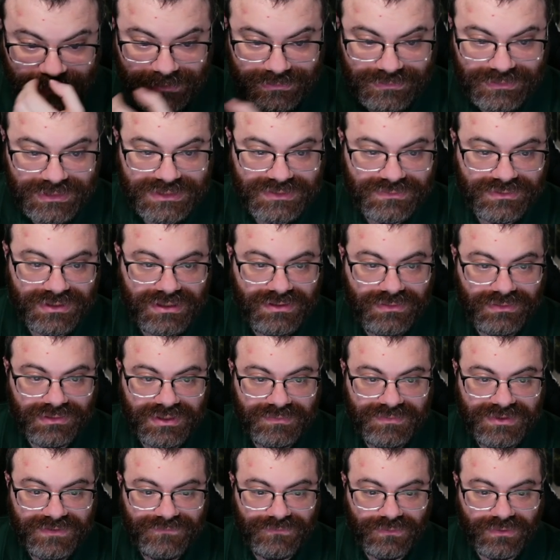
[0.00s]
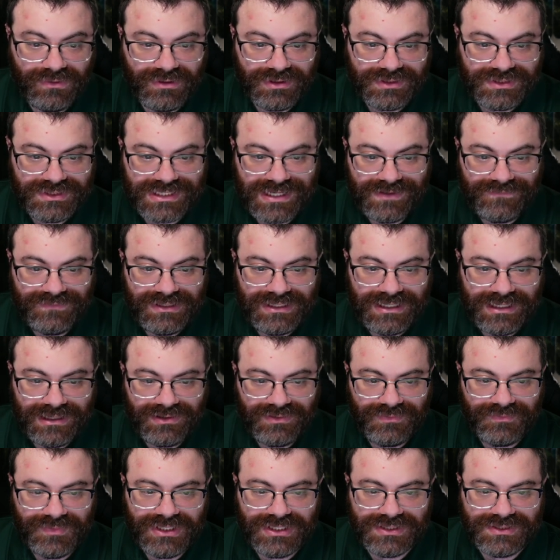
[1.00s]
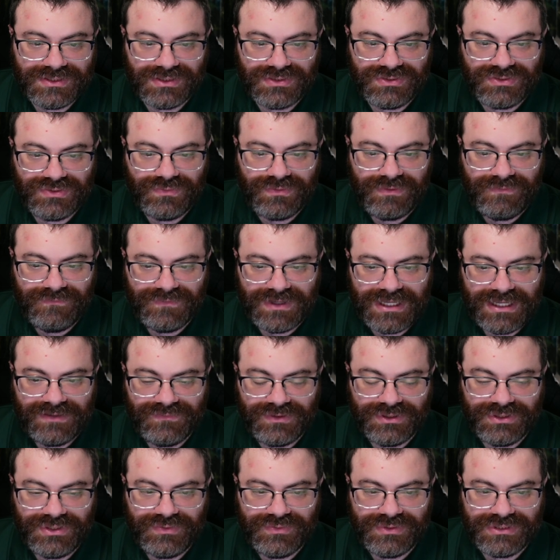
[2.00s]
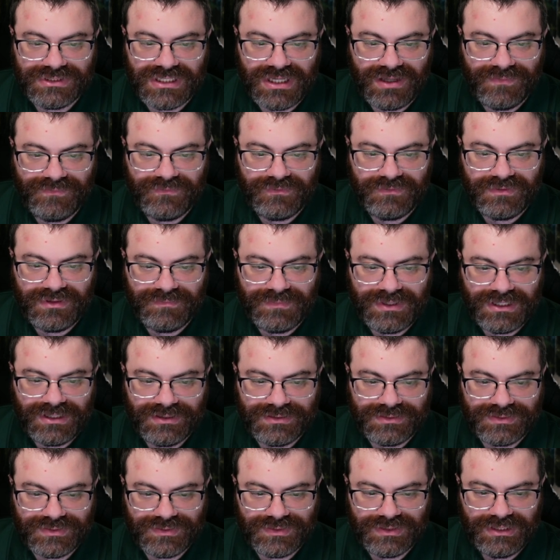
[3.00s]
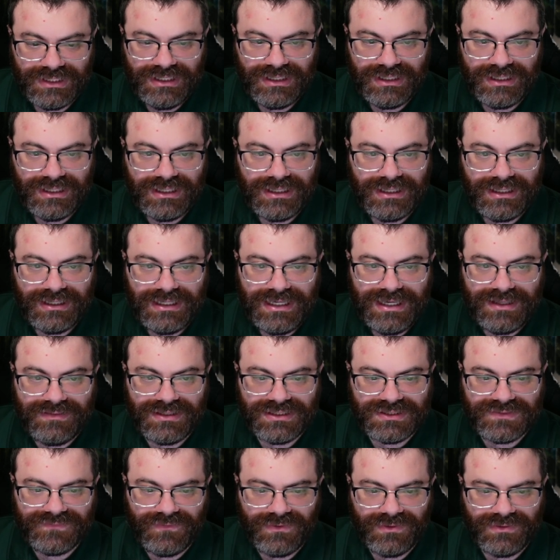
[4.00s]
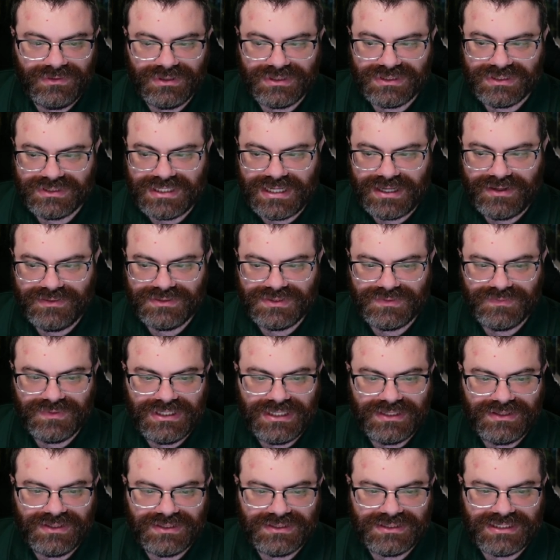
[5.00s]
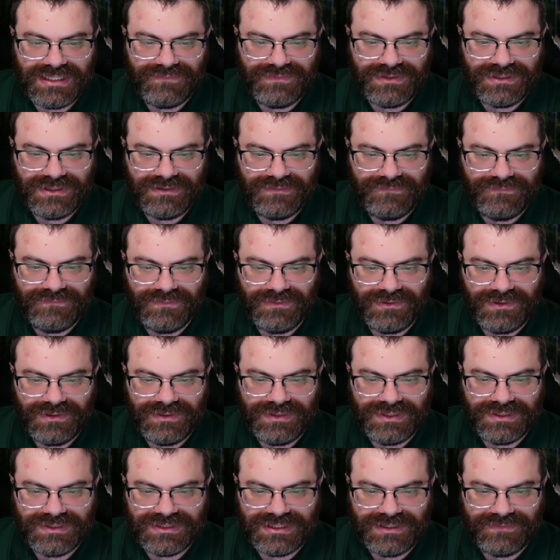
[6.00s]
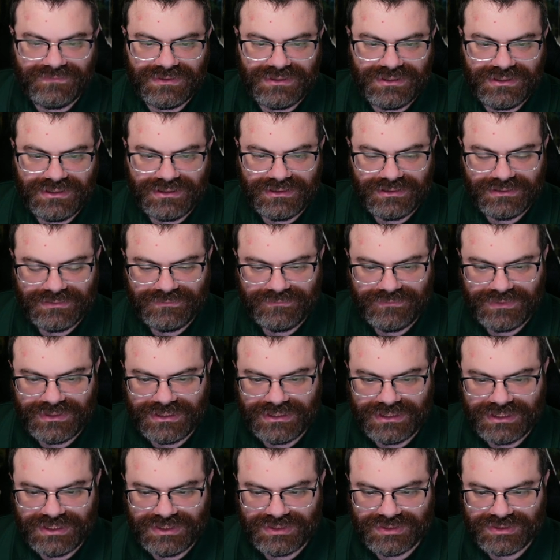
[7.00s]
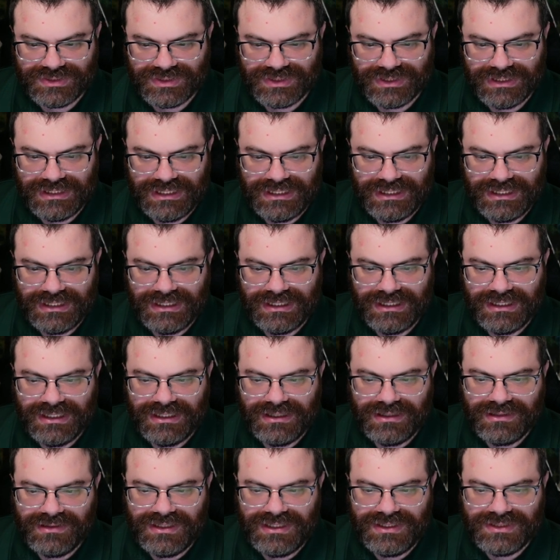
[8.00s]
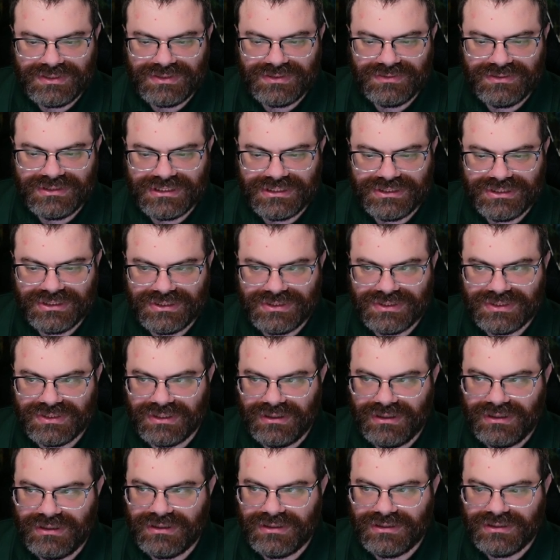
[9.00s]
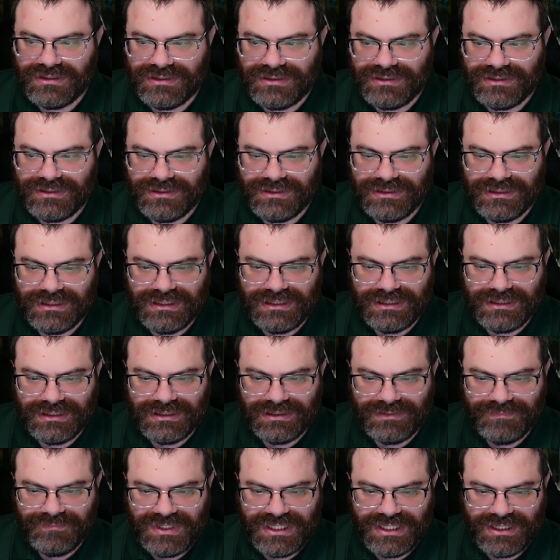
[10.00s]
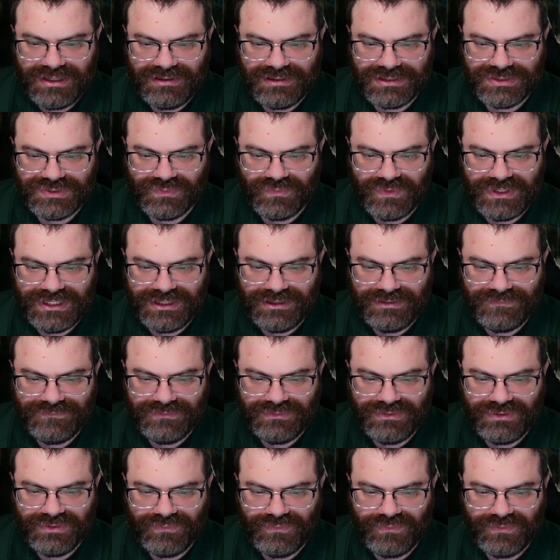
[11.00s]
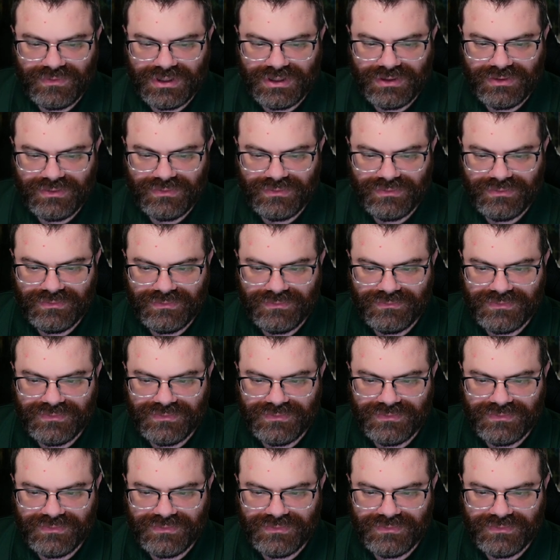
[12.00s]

This can only be four or seven now because the two and five are used up for the box. And this four looks down. So we get the seven and the four and the seven here. Very nice. These two digits are a pair as well for the row.